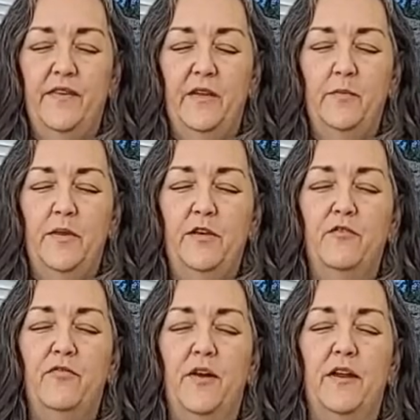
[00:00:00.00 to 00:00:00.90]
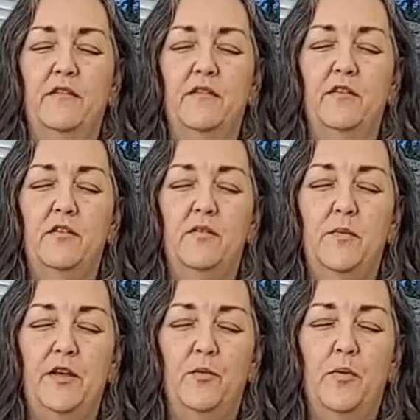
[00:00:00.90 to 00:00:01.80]
and be your friend,
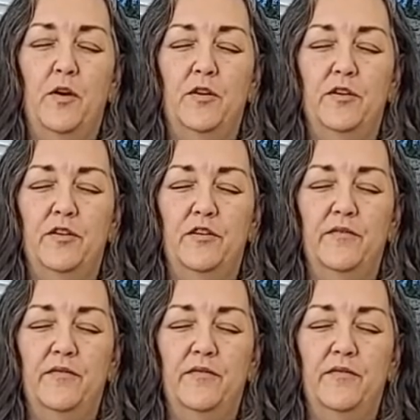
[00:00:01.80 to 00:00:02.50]
be your partner